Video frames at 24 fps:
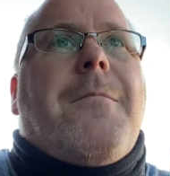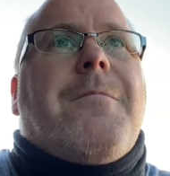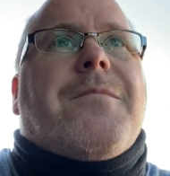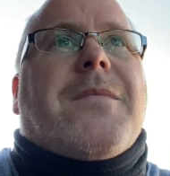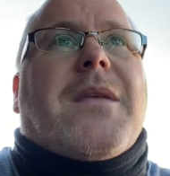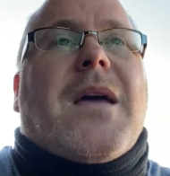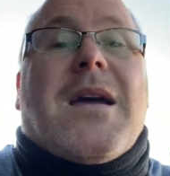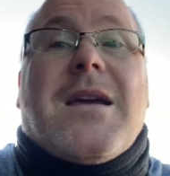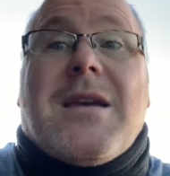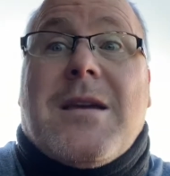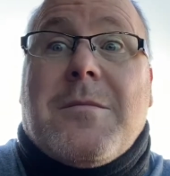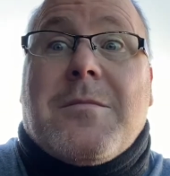
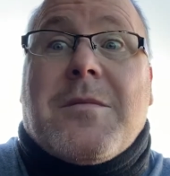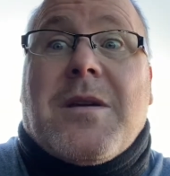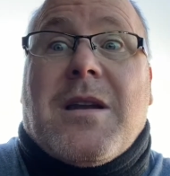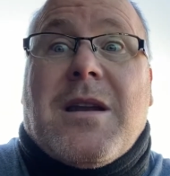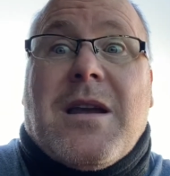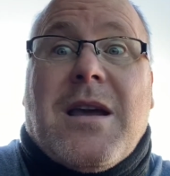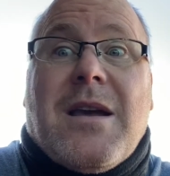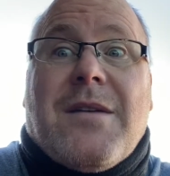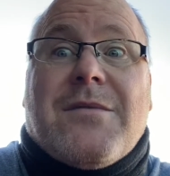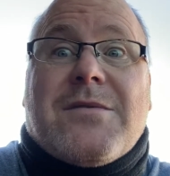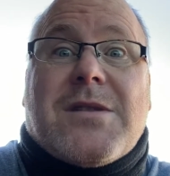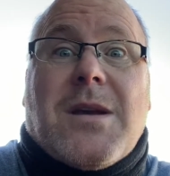I am going to
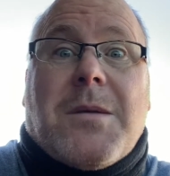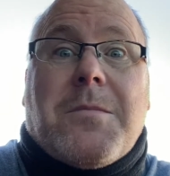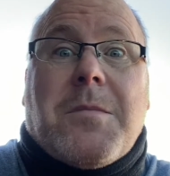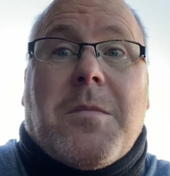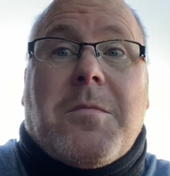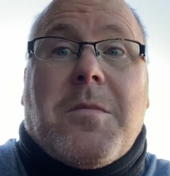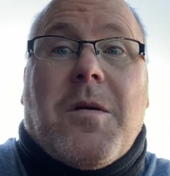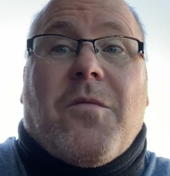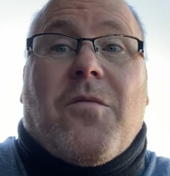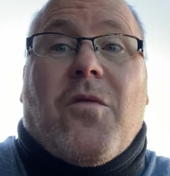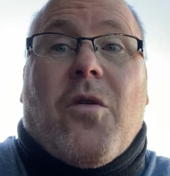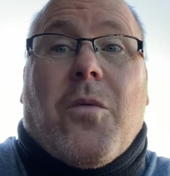have some up
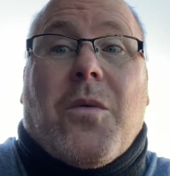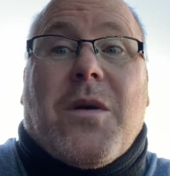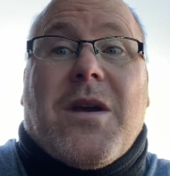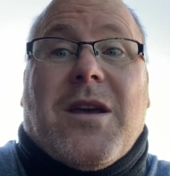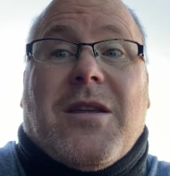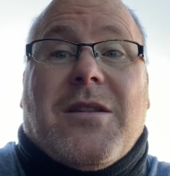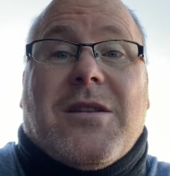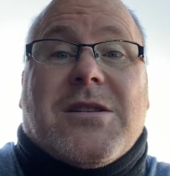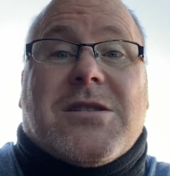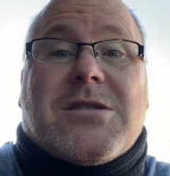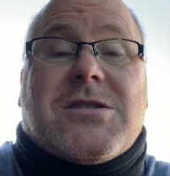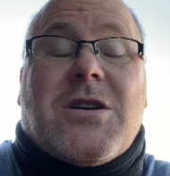before we hit
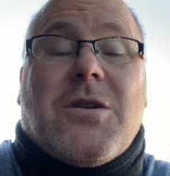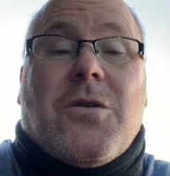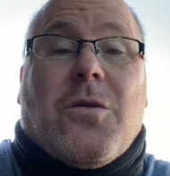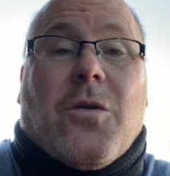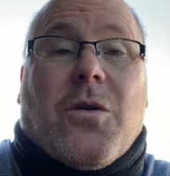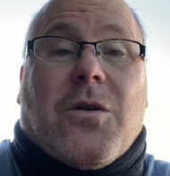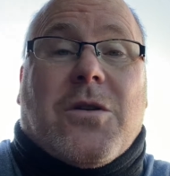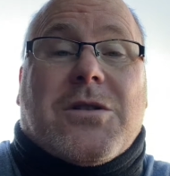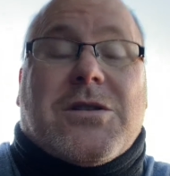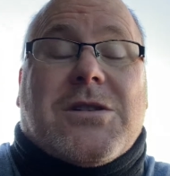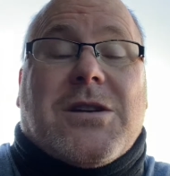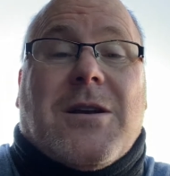this
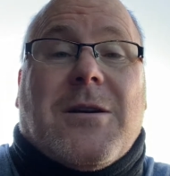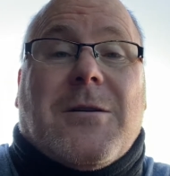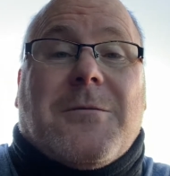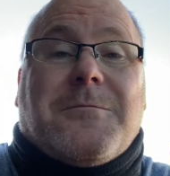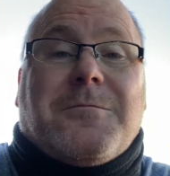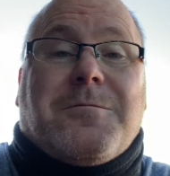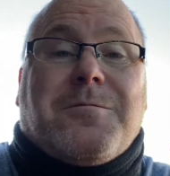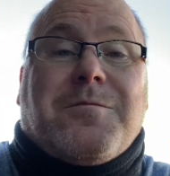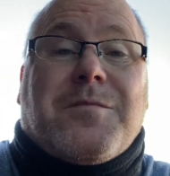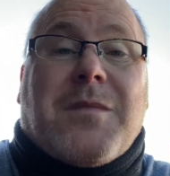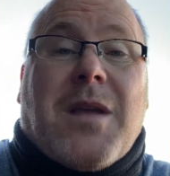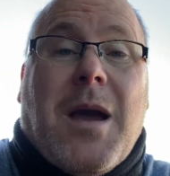tour. So
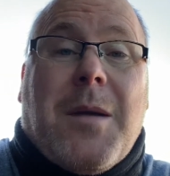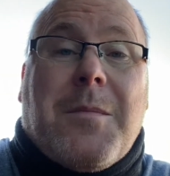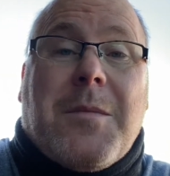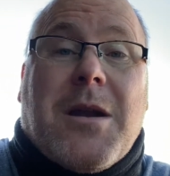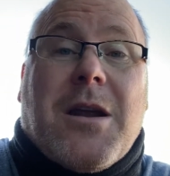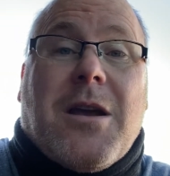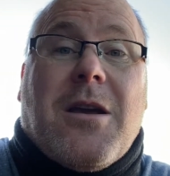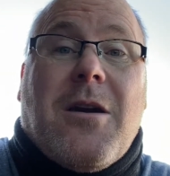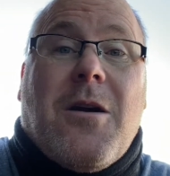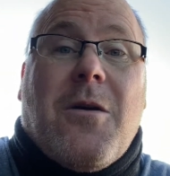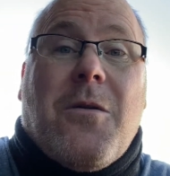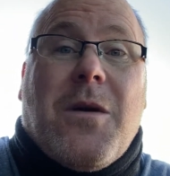I'm going to
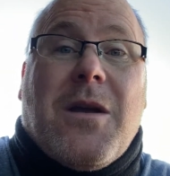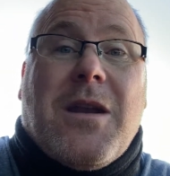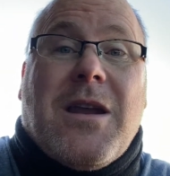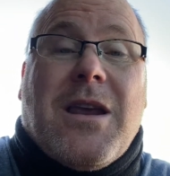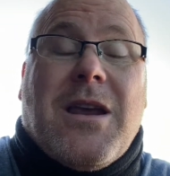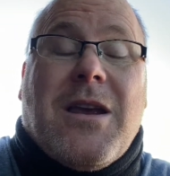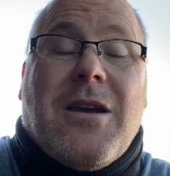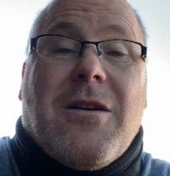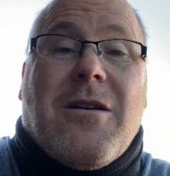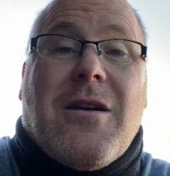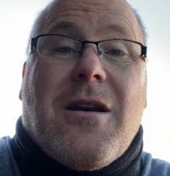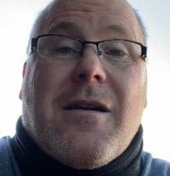go in
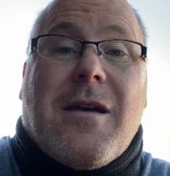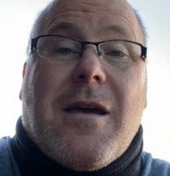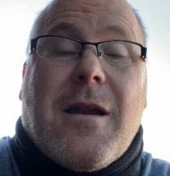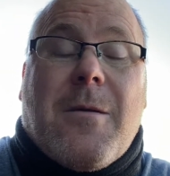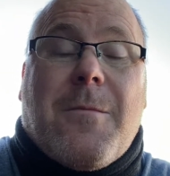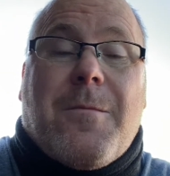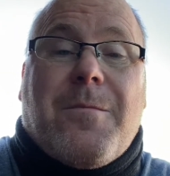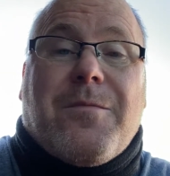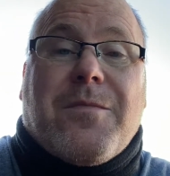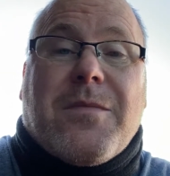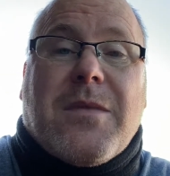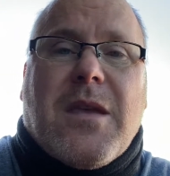here. I got to
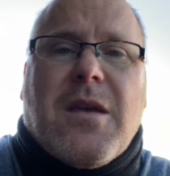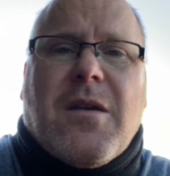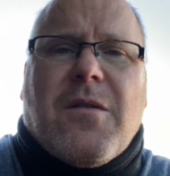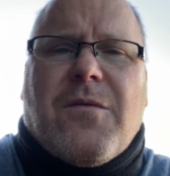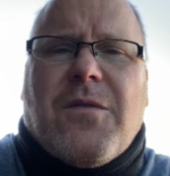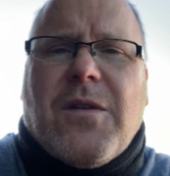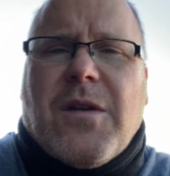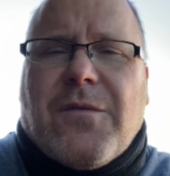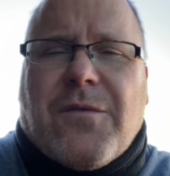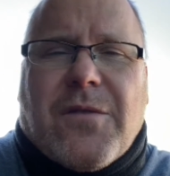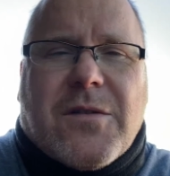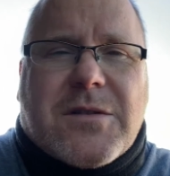
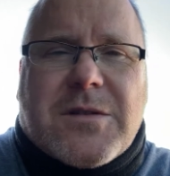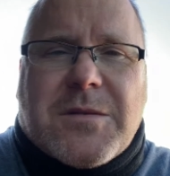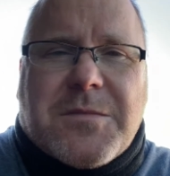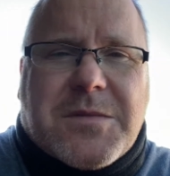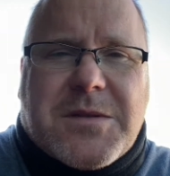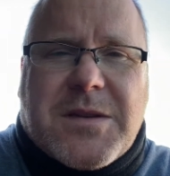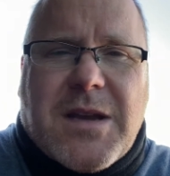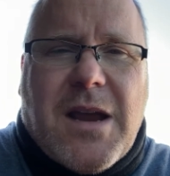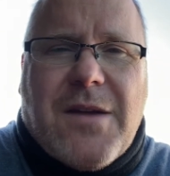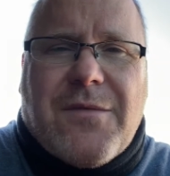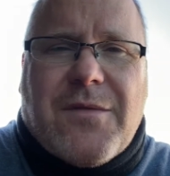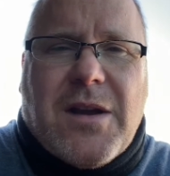fit for some
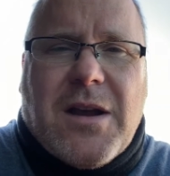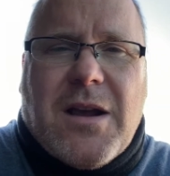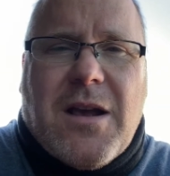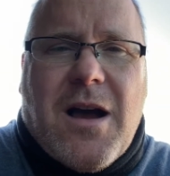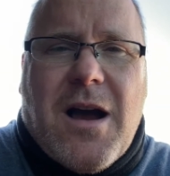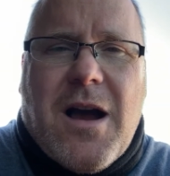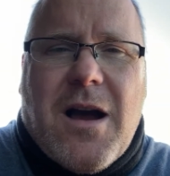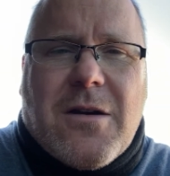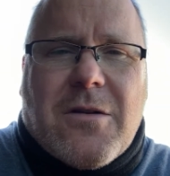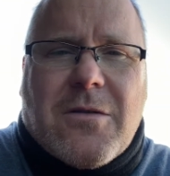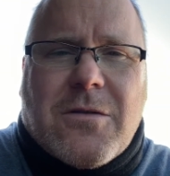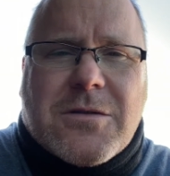safety
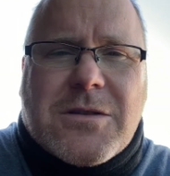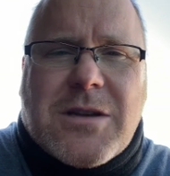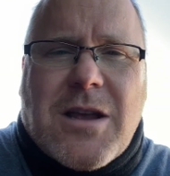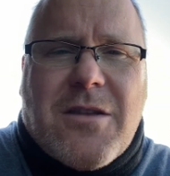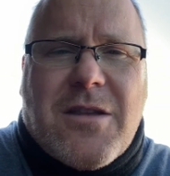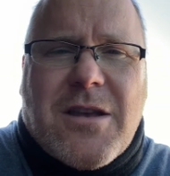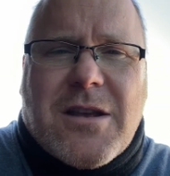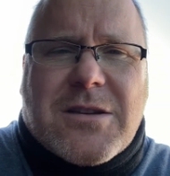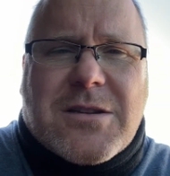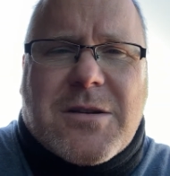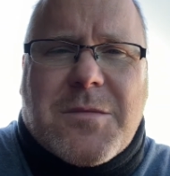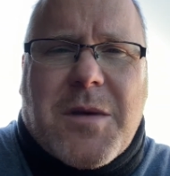goggles. I
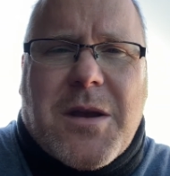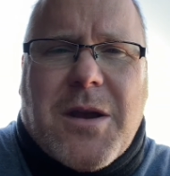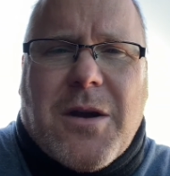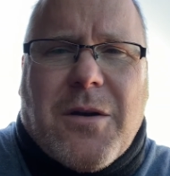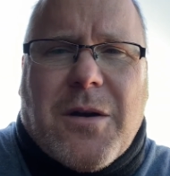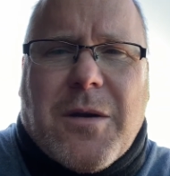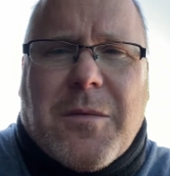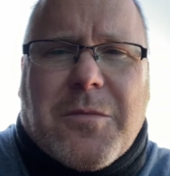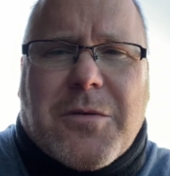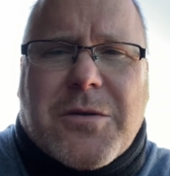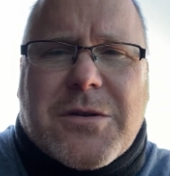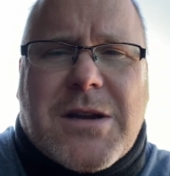think some
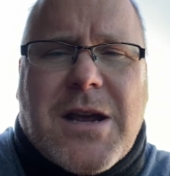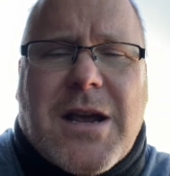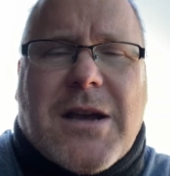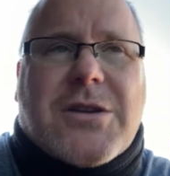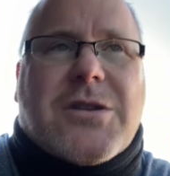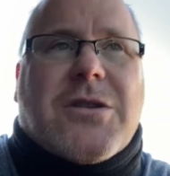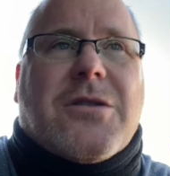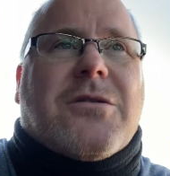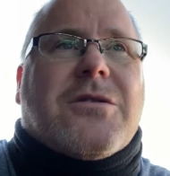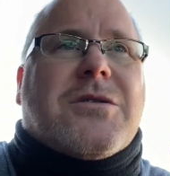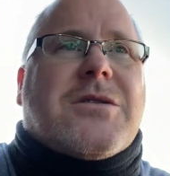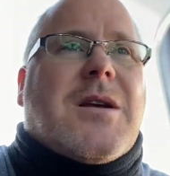hearing
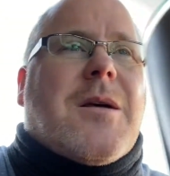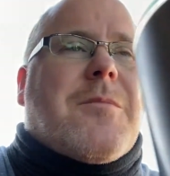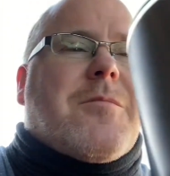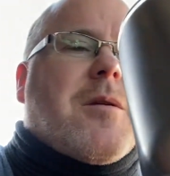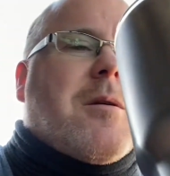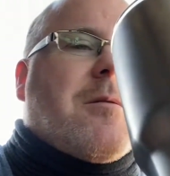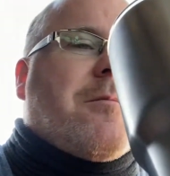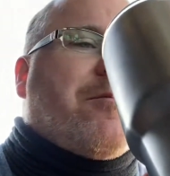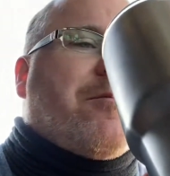protection or something.